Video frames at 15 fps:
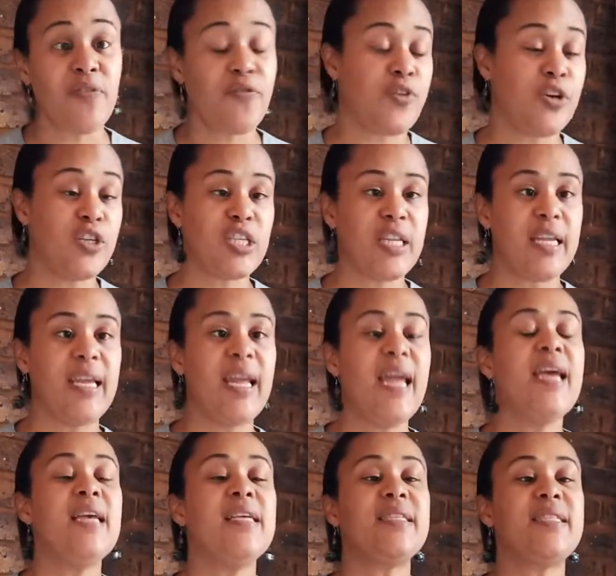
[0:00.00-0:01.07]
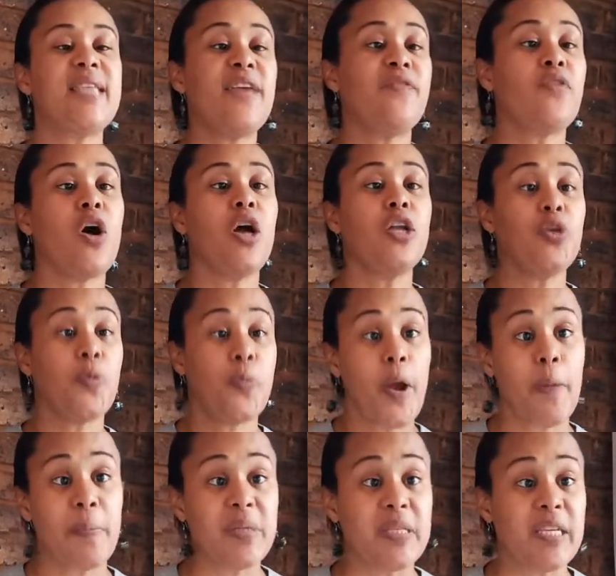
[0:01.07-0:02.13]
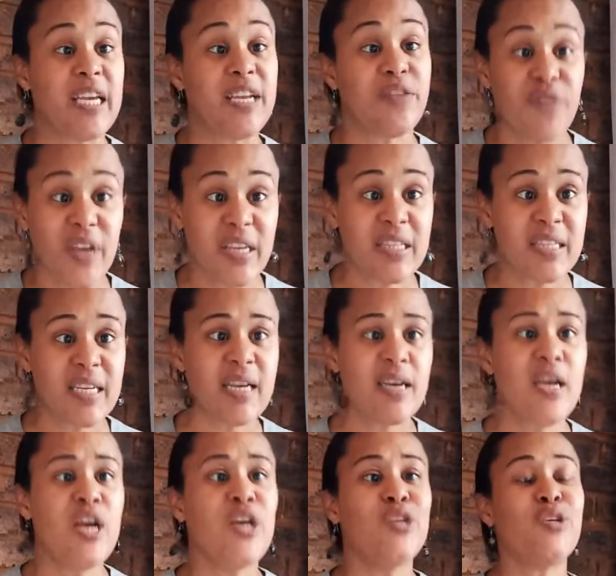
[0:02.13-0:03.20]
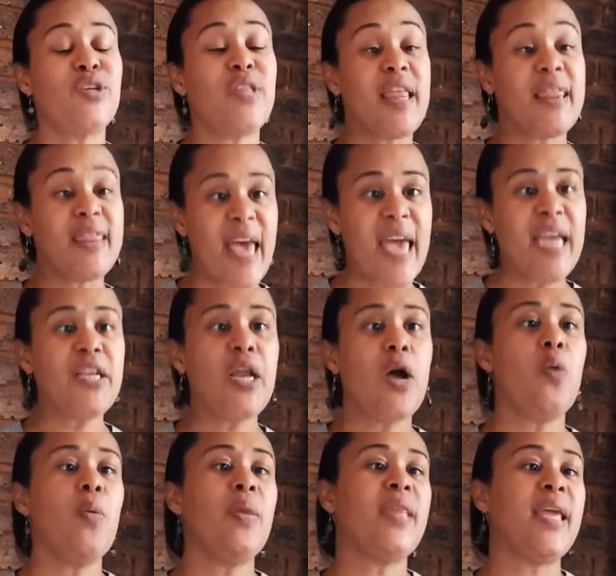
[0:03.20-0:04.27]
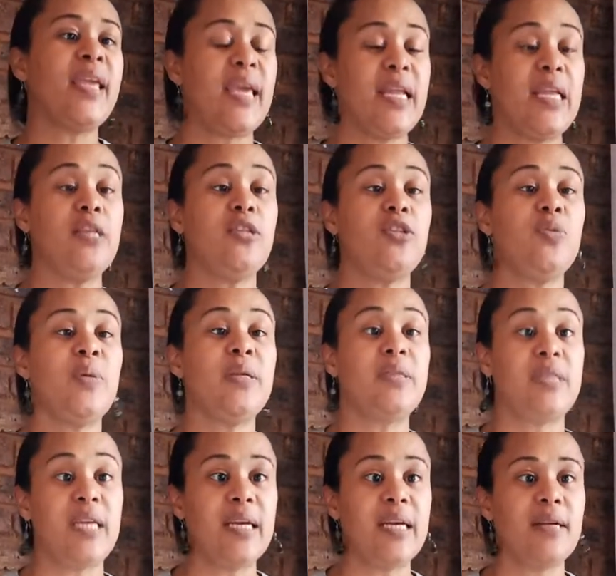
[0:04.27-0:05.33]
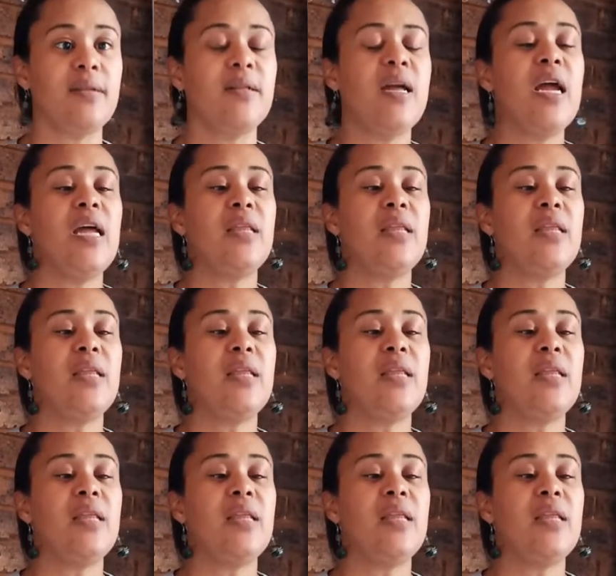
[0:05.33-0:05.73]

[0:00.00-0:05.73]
Firstly, safeguard your property investor so that they know when they're getting into a deal